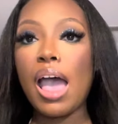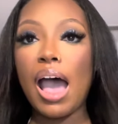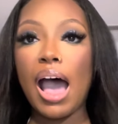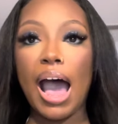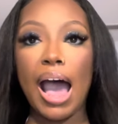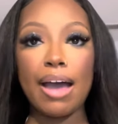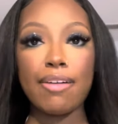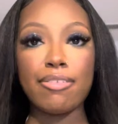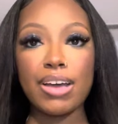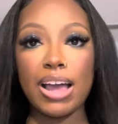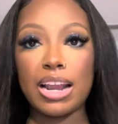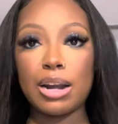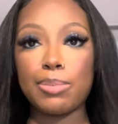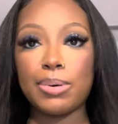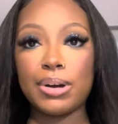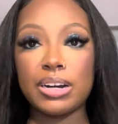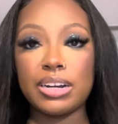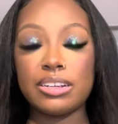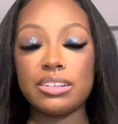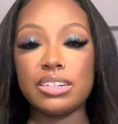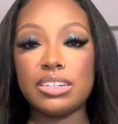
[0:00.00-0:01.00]
I've had a
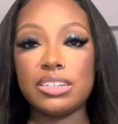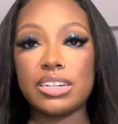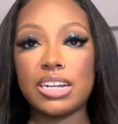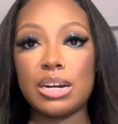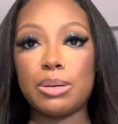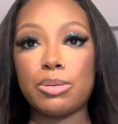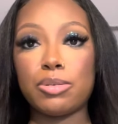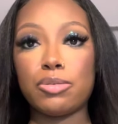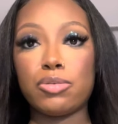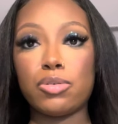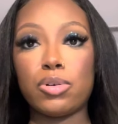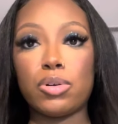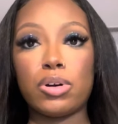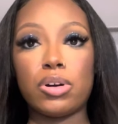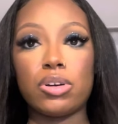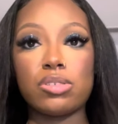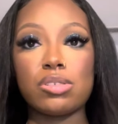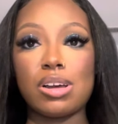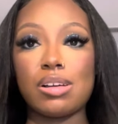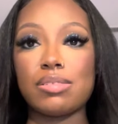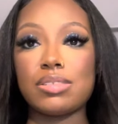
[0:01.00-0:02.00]
pregnancy scare before,
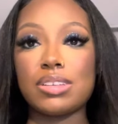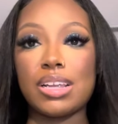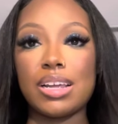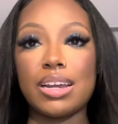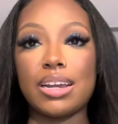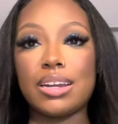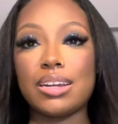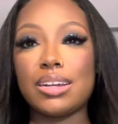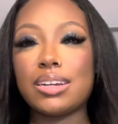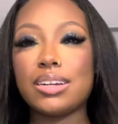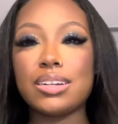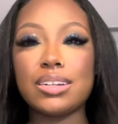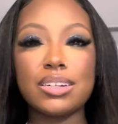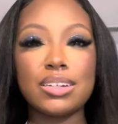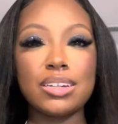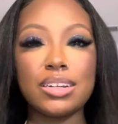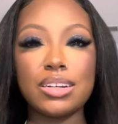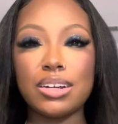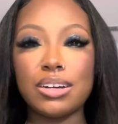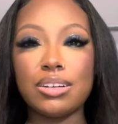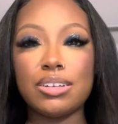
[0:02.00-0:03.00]
so I was like,
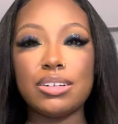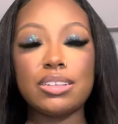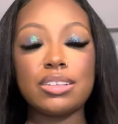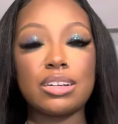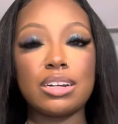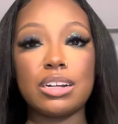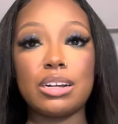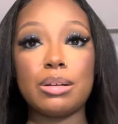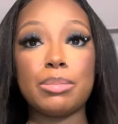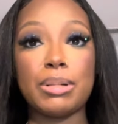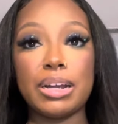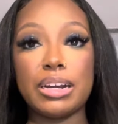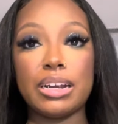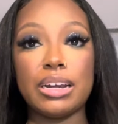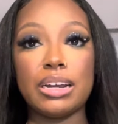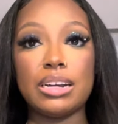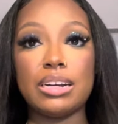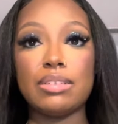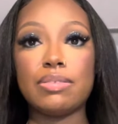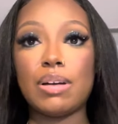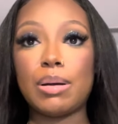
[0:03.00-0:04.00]
you know, it's gonna come back
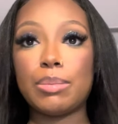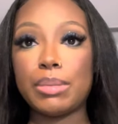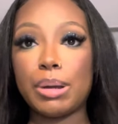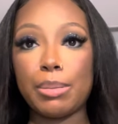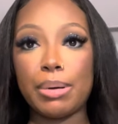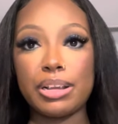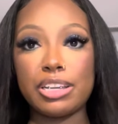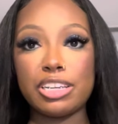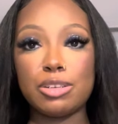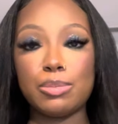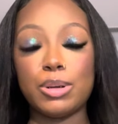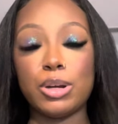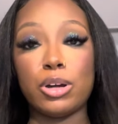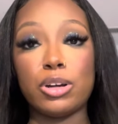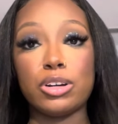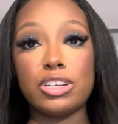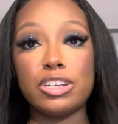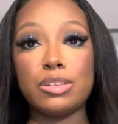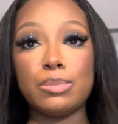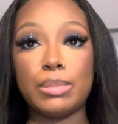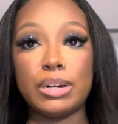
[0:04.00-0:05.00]
negative. I'm not about to spend all
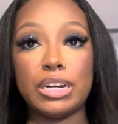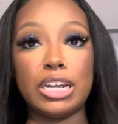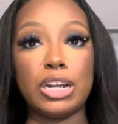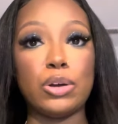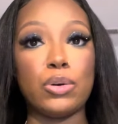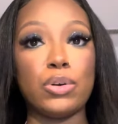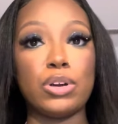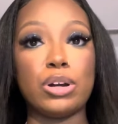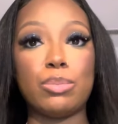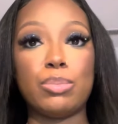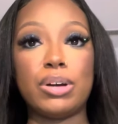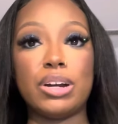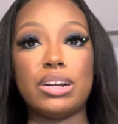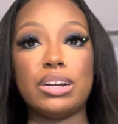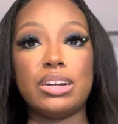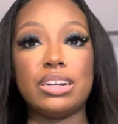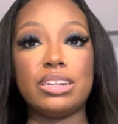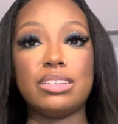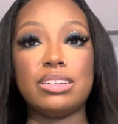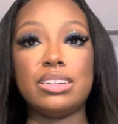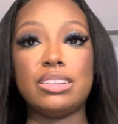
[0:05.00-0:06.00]
this money on a
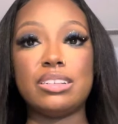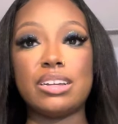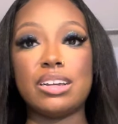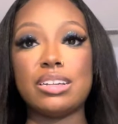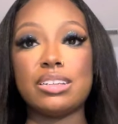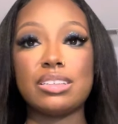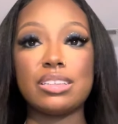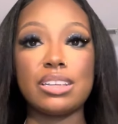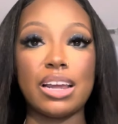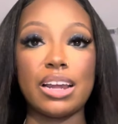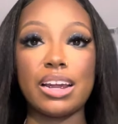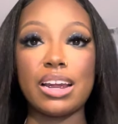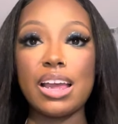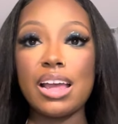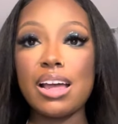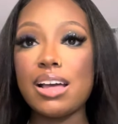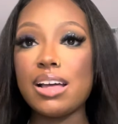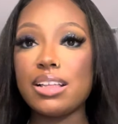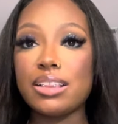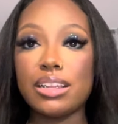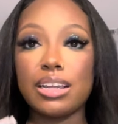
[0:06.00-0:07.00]
pregnancy test like
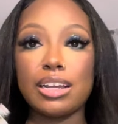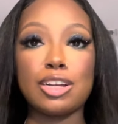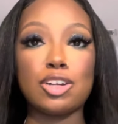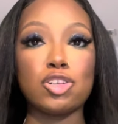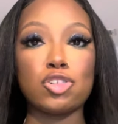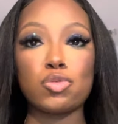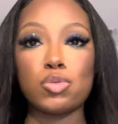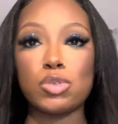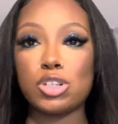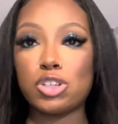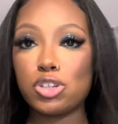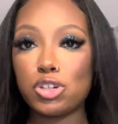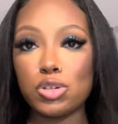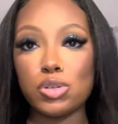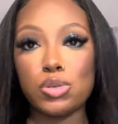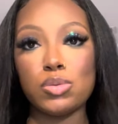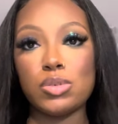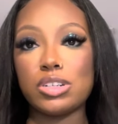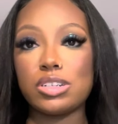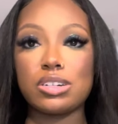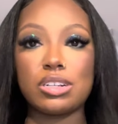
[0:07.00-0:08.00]
that comes with
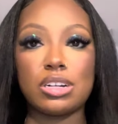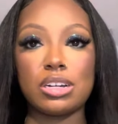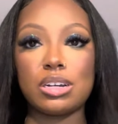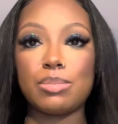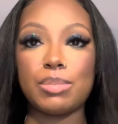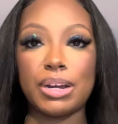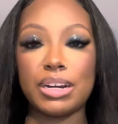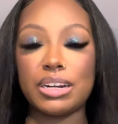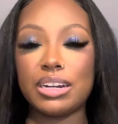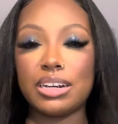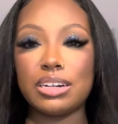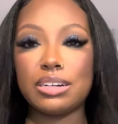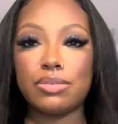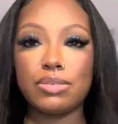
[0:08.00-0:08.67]
two and it's gonna come back negative.